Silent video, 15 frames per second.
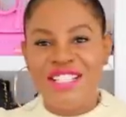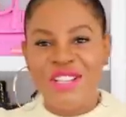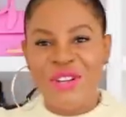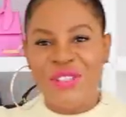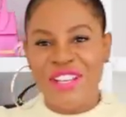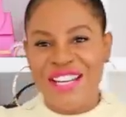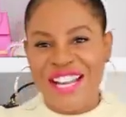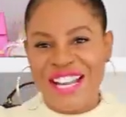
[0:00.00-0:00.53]

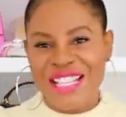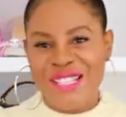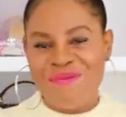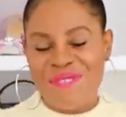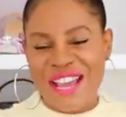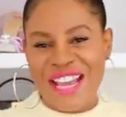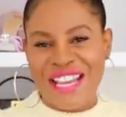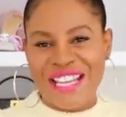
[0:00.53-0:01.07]
so the
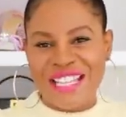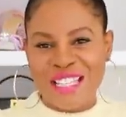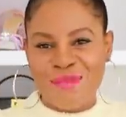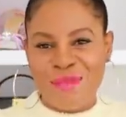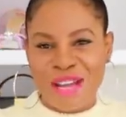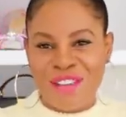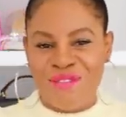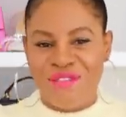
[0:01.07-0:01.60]
next bag is
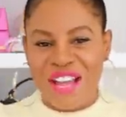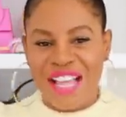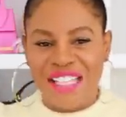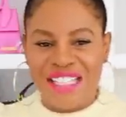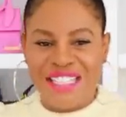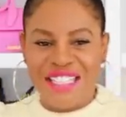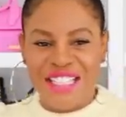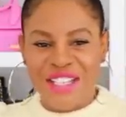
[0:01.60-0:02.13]
my
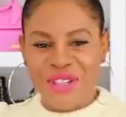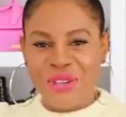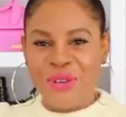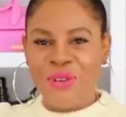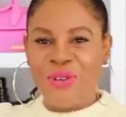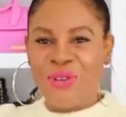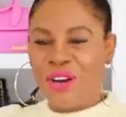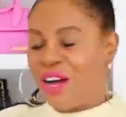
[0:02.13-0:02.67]
Valentino